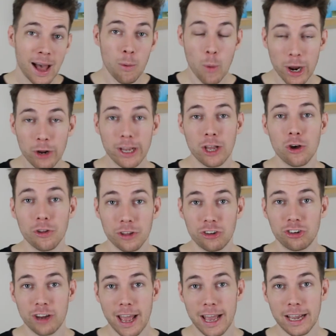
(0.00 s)
And when I got the
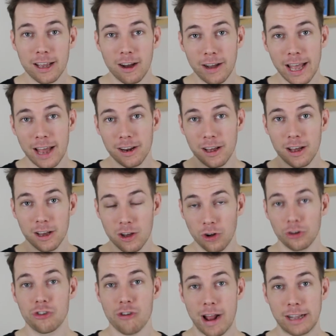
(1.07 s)
check, I had a
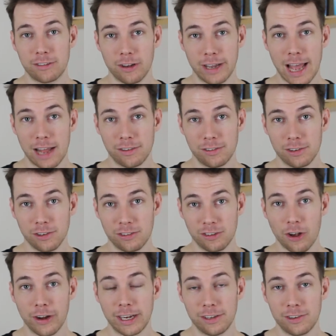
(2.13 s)
contract I had to
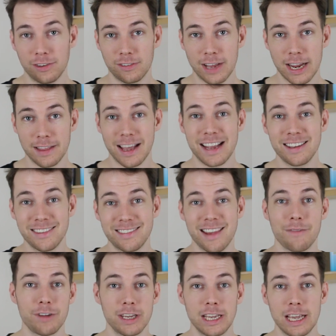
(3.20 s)
sign to say that in
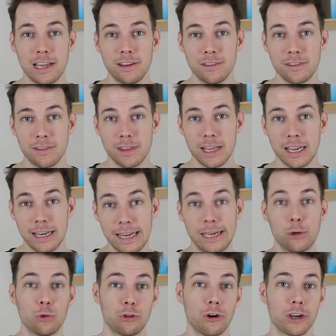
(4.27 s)
7 years, the
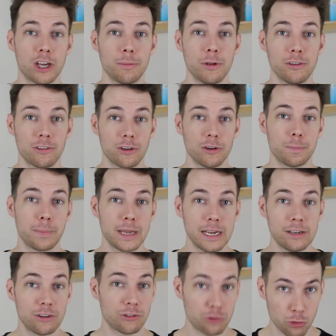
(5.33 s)
legal documents could
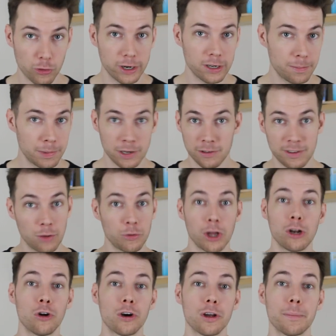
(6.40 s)
be destroyed because they'll no
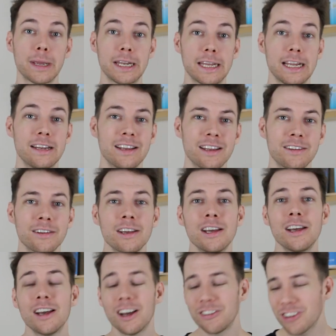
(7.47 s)
longer be needed.
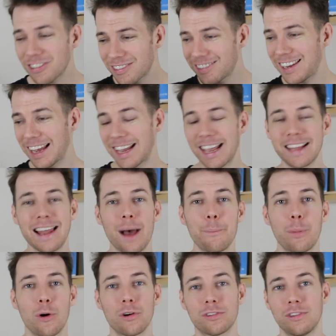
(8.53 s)
And just ticking that
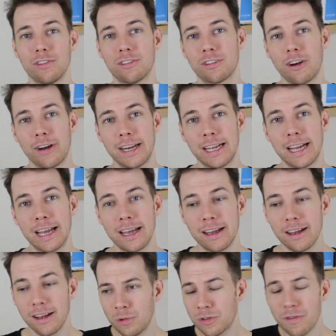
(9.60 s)
box and signing it
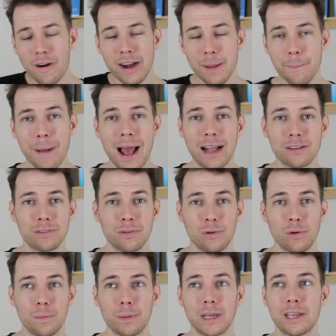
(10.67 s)
was very
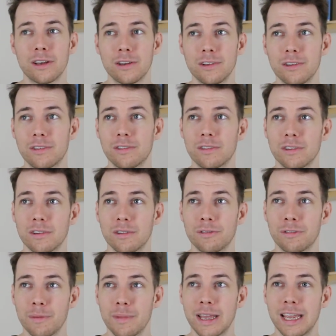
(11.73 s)
impactful because
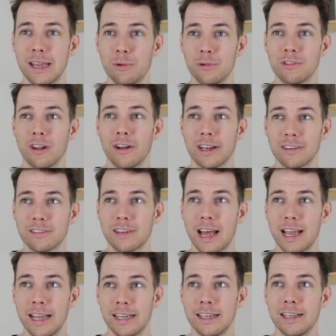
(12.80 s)
for me, it was like
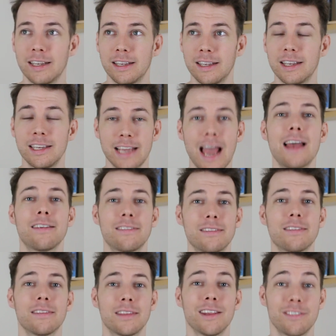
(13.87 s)
saying,
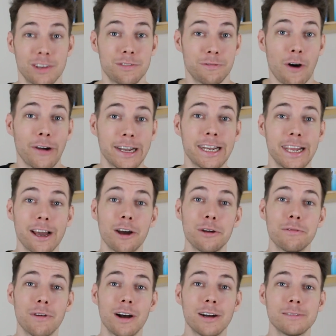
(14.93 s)
yes, this is finally
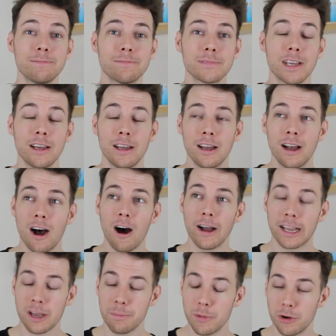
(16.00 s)
over. I
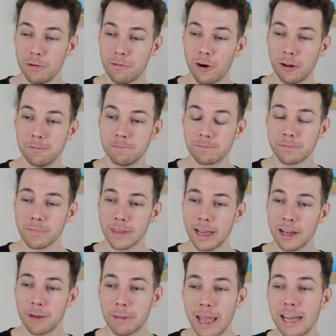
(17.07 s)
can move on.
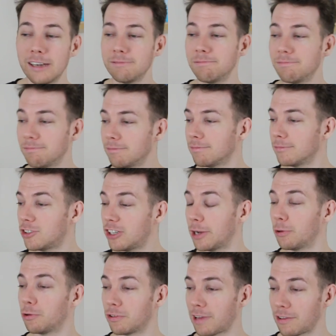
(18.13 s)
And I'm getting
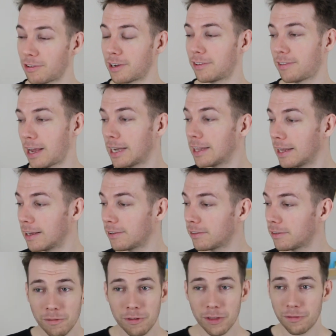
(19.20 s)
chills as I say
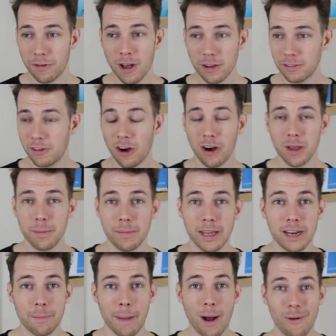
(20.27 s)
this. For the first time
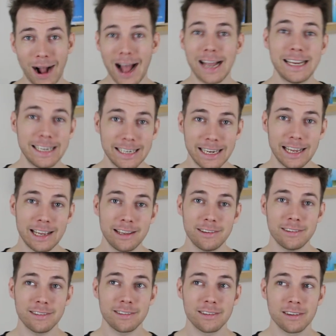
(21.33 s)
in about 8
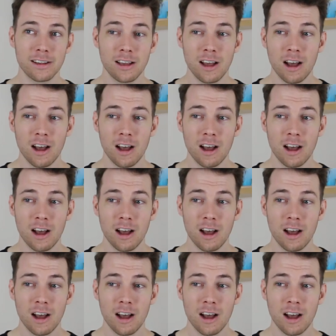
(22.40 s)
years,